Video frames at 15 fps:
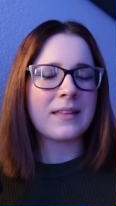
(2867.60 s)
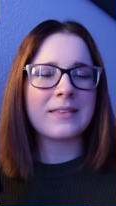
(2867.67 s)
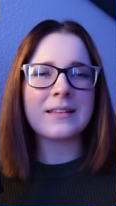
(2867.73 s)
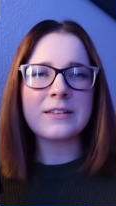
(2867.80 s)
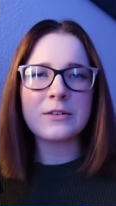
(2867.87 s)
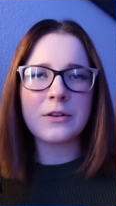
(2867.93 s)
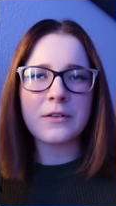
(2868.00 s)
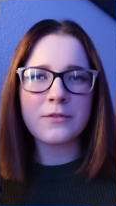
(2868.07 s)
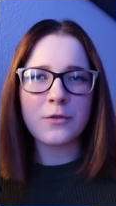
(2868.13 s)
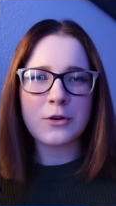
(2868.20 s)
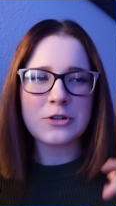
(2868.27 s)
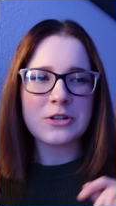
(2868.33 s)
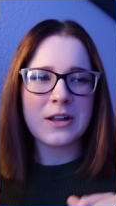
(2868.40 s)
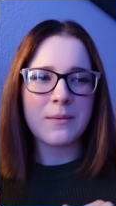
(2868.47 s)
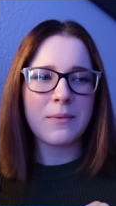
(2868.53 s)
that's a little
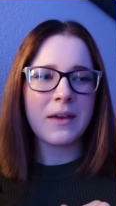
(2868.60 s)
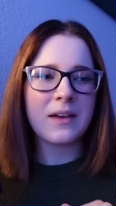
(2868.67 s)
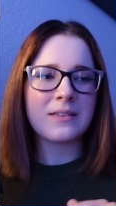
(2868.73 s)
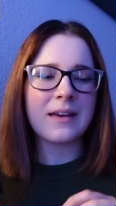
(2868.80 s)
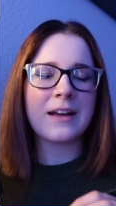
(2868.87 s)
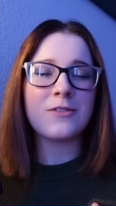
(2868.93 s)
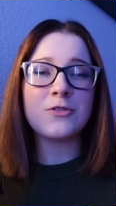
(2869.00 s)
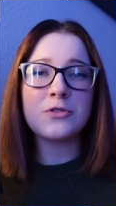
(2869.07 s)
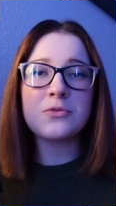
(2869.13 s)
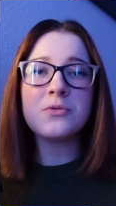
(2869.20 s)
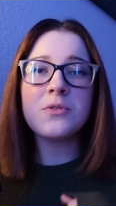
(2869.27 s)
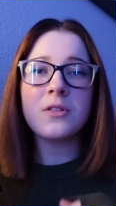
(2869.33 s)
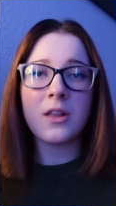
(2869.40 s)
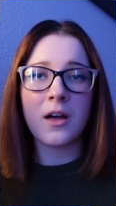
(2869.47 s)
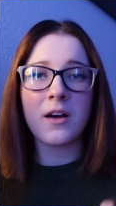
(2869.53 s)
unfortunate because I
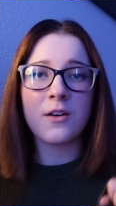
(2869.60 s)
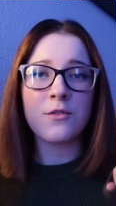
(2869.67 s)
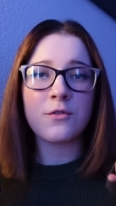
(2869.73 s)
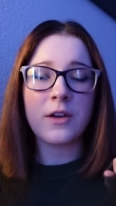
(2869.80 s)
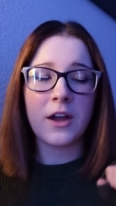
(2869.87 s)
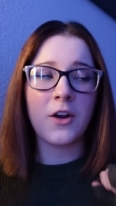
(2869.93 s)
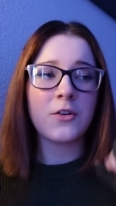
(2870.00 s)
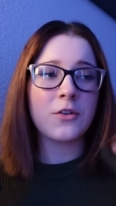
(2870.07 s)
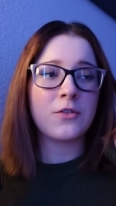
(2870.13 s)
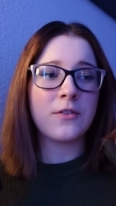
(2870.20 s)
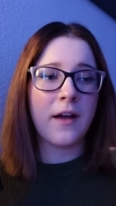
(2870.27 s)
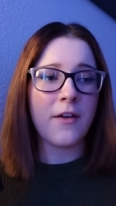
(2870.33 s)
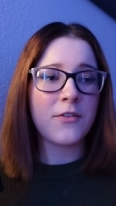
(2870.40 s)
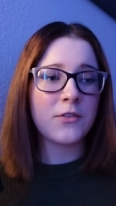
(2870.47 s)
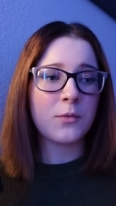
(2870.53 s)
do love character
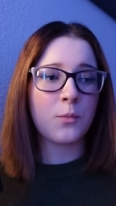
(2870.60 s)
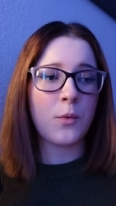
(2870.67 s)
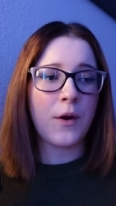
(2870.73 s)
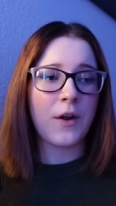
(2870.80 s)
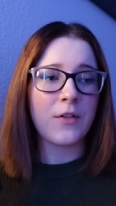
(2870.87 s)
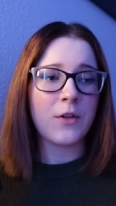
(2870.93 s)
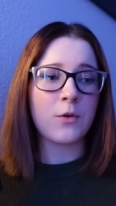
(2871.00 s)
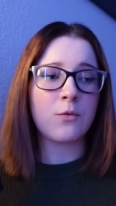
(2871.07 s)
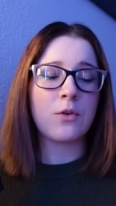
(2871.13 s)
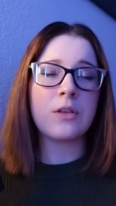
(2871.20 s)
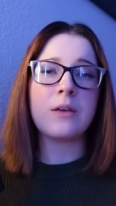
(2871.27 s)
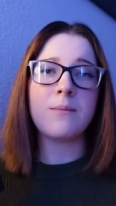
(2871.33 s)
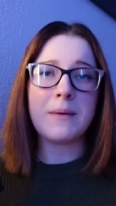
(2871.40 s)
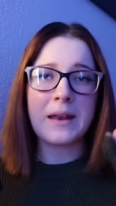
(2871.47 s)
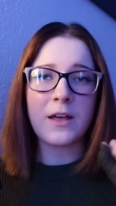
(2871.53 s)
deaths where they're
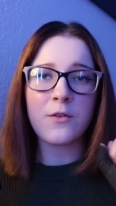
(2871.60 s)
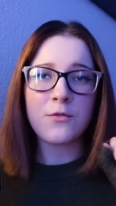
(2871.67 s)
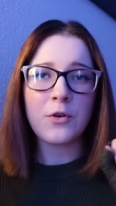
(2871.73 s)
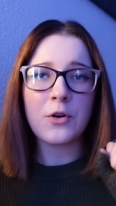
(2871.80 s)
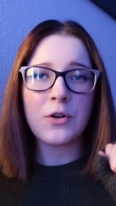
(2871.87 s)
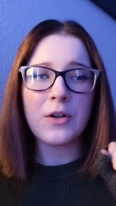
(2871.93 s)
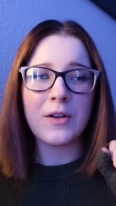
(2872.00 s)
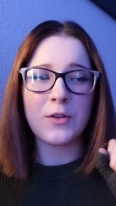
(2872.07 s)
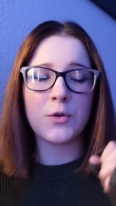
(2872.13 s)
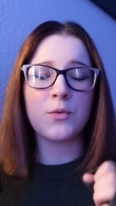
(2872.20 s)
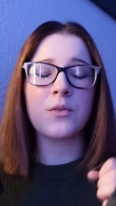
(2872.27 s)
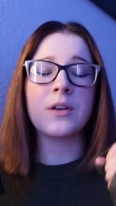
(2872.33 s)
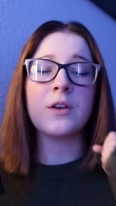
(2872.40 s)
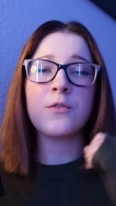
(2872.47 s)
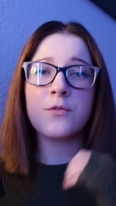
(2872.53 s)
really meaningful and you
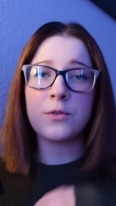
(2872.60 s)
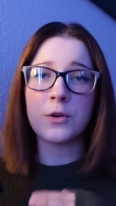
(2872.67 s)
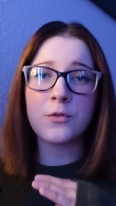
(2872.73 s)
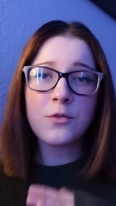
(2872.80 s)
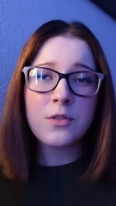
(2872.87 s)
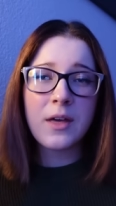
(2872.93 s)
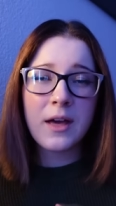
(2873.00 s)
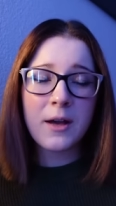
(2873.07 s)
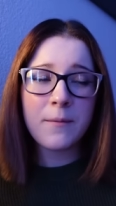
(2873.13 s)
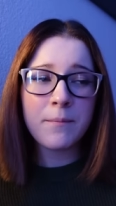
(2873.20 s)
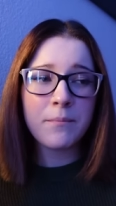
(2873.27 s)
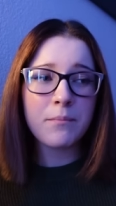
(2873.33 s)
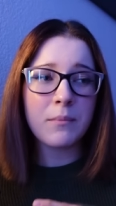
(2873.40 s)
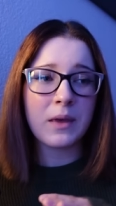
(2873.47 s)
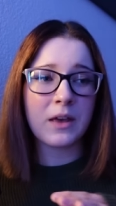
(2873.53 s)
really feel for
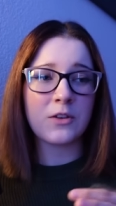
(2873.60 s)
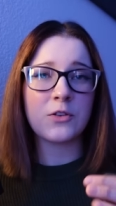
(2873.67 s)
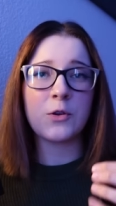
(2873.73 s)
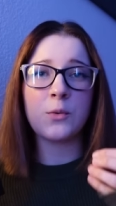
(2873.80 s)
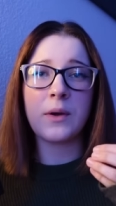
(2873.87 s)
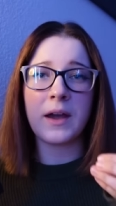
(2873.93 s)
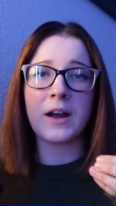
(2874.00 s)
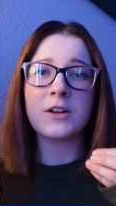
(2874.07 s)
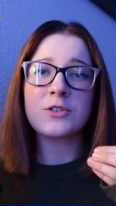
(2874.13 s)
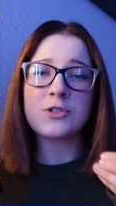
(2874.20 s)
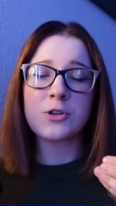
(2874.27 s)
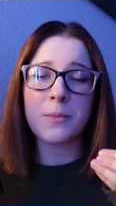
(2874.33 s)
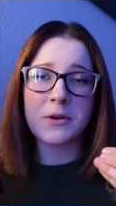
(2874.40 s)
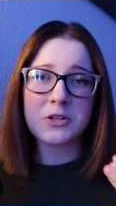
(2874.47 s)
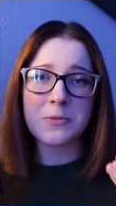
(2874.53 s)
them because you cared
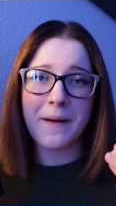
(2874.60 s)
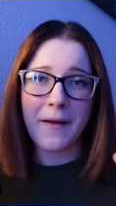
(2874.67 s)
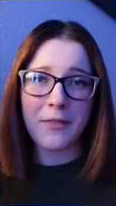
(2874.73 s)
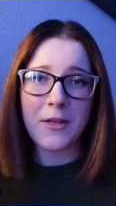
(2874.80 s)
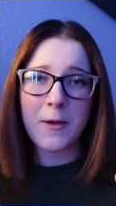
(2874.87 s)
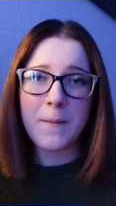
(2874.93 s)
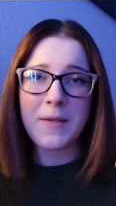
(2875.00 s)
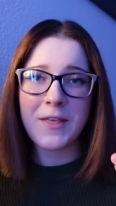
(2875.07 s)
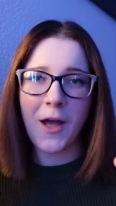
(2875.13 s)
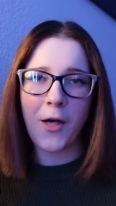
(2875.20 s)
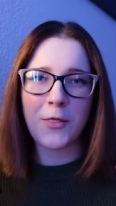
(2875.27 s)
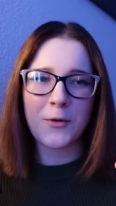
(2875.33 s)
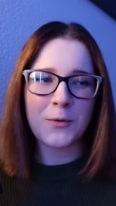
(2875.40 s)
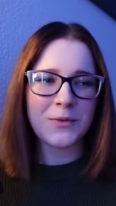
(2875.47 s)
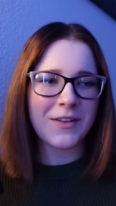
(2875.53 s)
so much about them and the
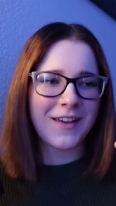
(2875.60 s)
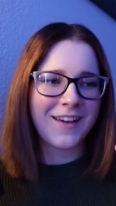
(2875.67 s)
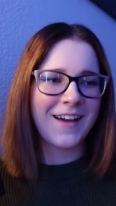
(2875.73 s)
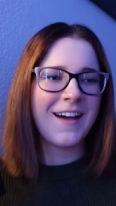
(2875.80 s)
author was like,